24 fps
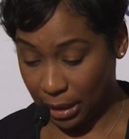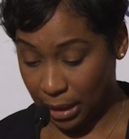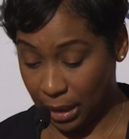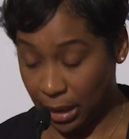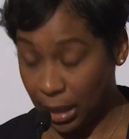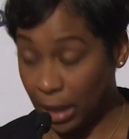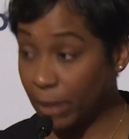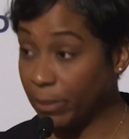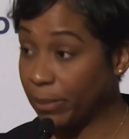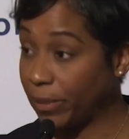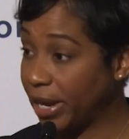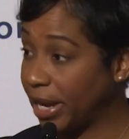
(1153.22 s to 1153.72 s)

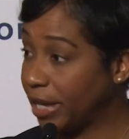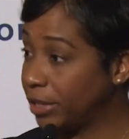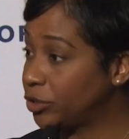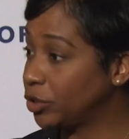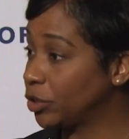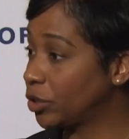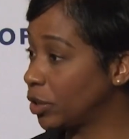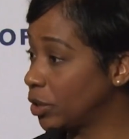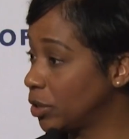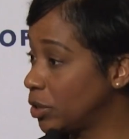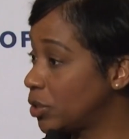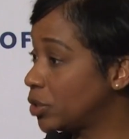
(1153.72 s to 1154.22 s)
A major
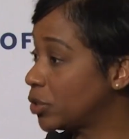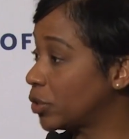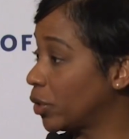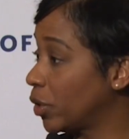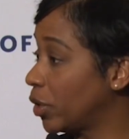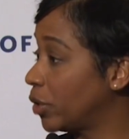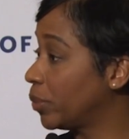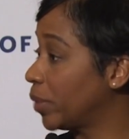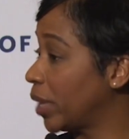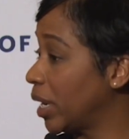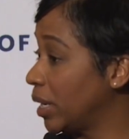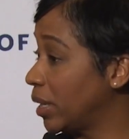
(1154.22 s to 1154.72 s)

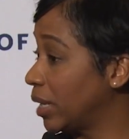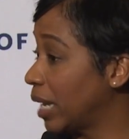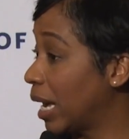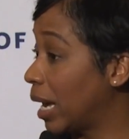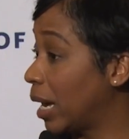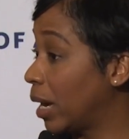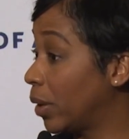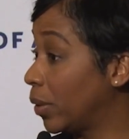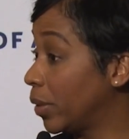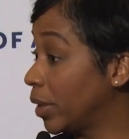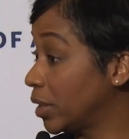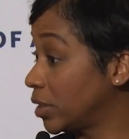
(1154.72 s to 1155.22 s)
concern right
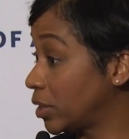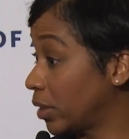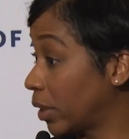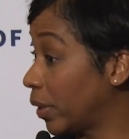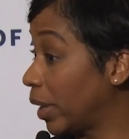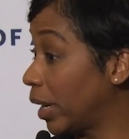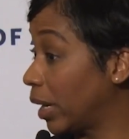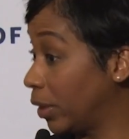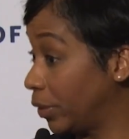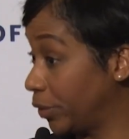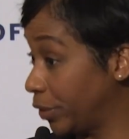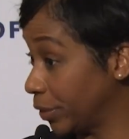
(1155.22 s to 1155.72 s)
now is our
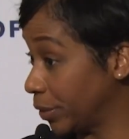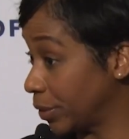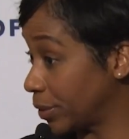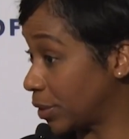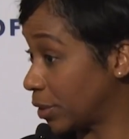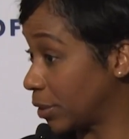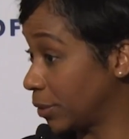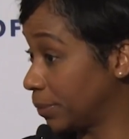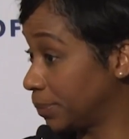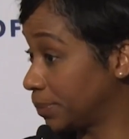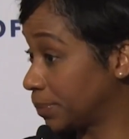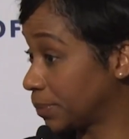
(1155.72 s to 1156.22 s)

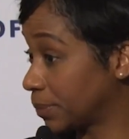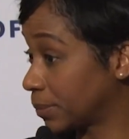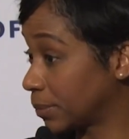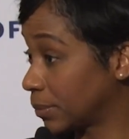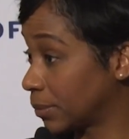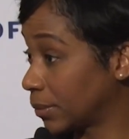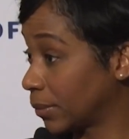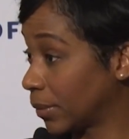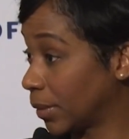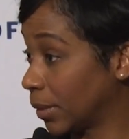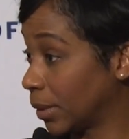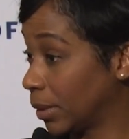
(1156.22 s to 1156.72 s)
elders.
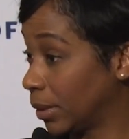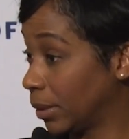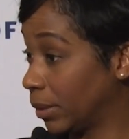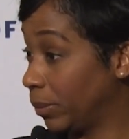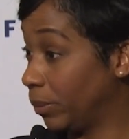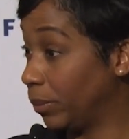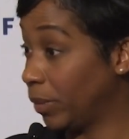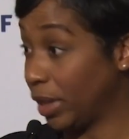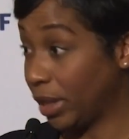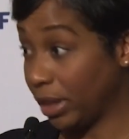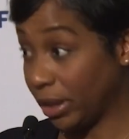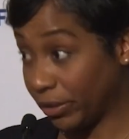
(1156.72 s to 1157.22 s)

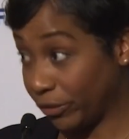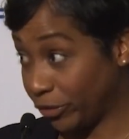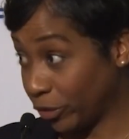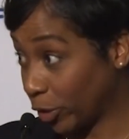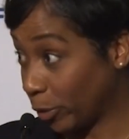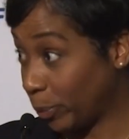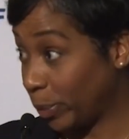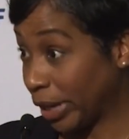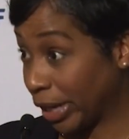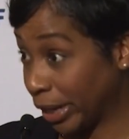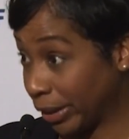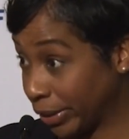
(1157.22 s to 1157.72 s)
Many of your
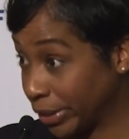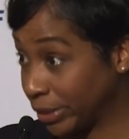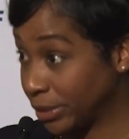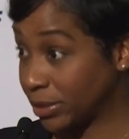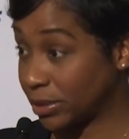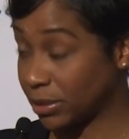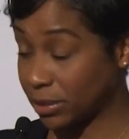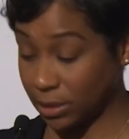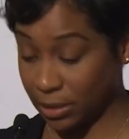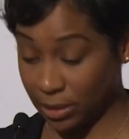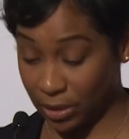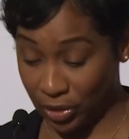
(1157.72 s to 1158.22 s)

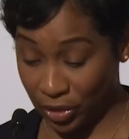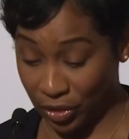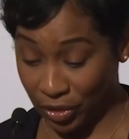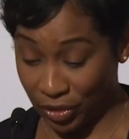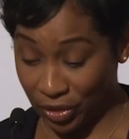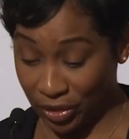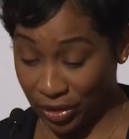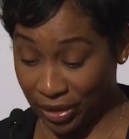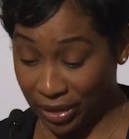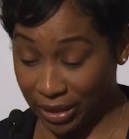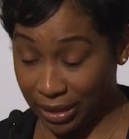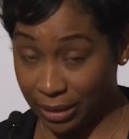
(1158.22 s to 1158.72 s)
parents,
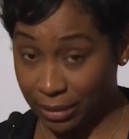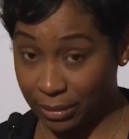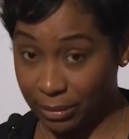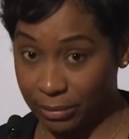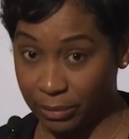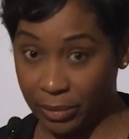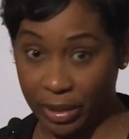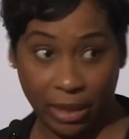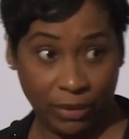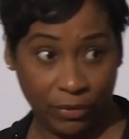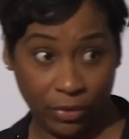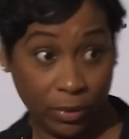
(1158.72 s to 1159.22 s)

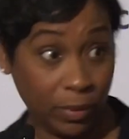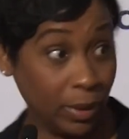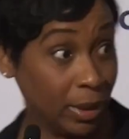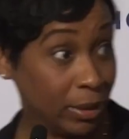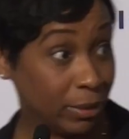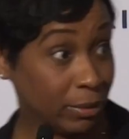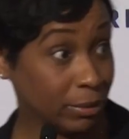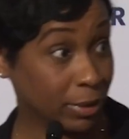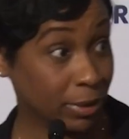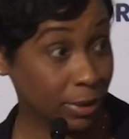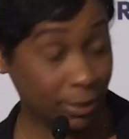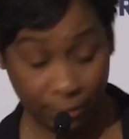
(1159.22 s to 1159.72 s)
many of you in
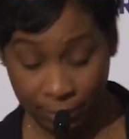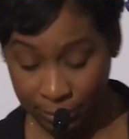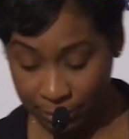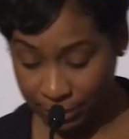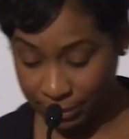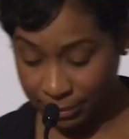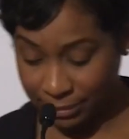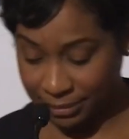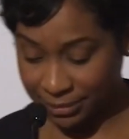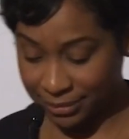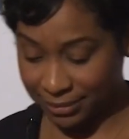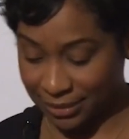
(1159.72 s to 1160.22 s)
the room,
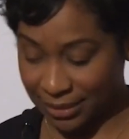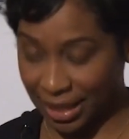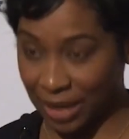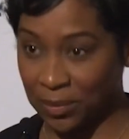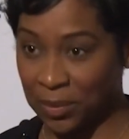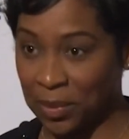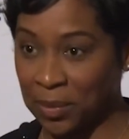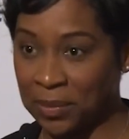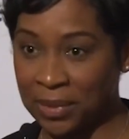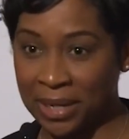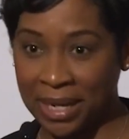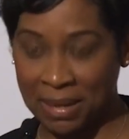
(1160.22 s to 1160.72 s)
I
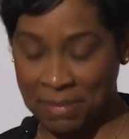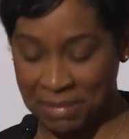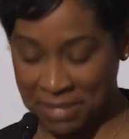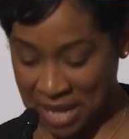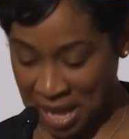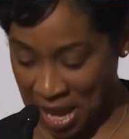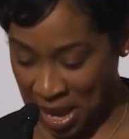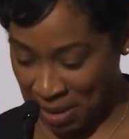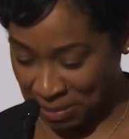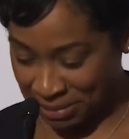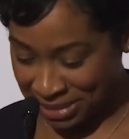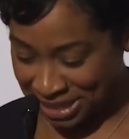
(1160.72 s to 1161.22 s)
won't name
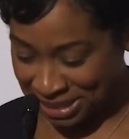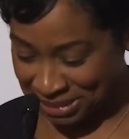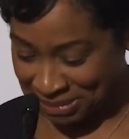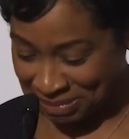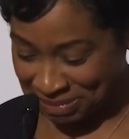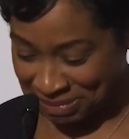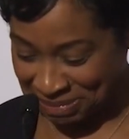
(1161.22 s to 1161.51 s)
names.